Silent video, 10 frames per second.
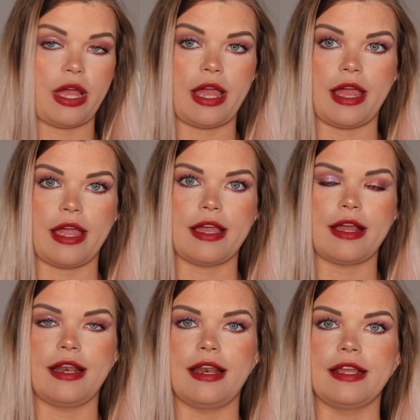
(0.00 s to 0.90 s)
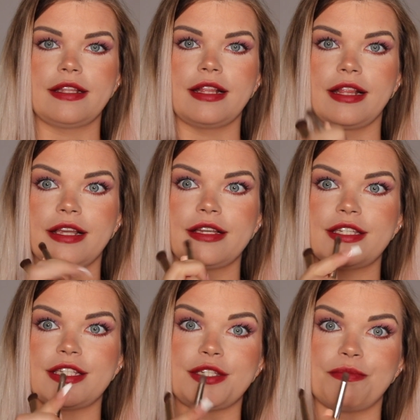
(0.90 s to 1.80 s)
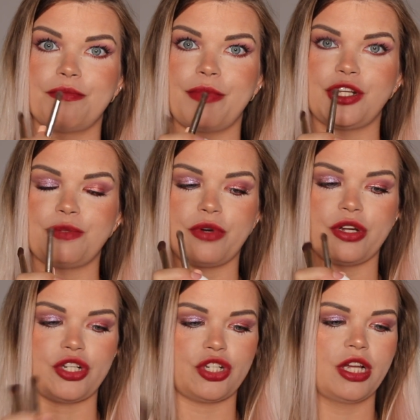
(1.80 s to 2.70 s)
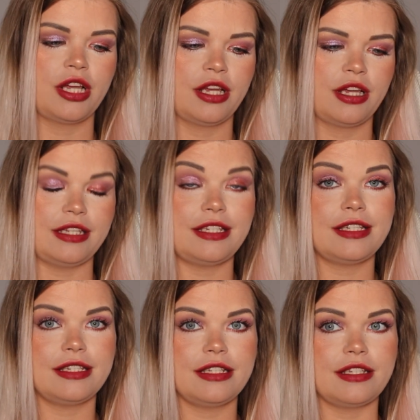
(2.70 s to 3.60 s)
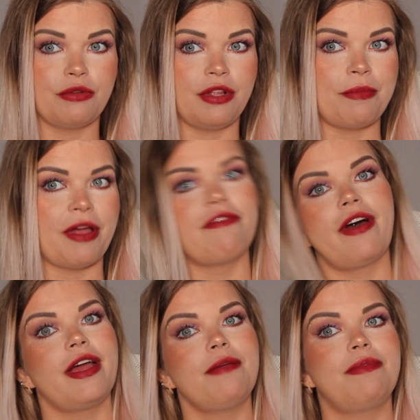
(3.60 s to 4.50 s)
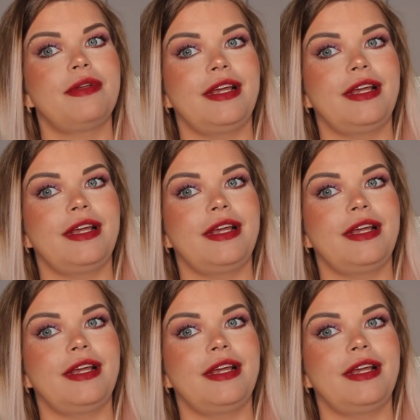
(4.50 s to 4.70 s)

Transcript: a little smudge brush. This is totally my vibe,